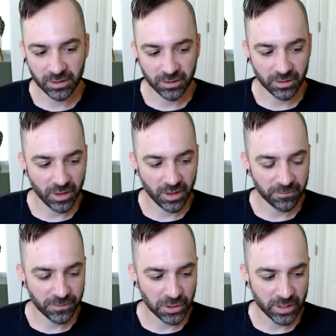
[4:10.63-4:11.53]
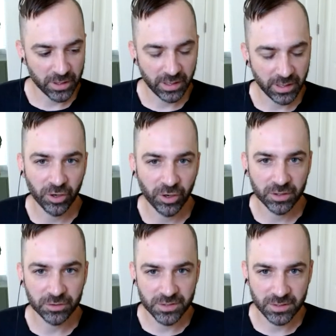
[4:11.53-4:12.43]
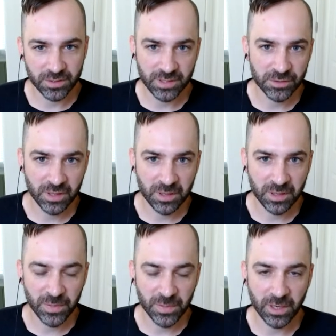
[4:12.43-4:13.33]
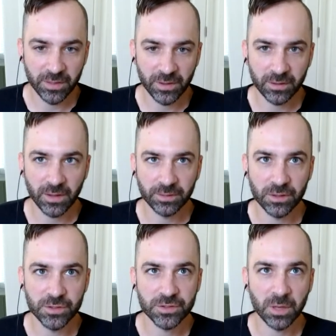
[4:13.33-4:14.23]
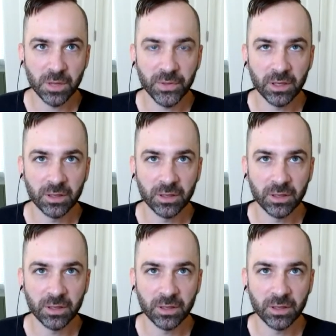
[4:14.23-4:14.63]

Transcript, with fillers: a very characteristic sound to them and I think that there's something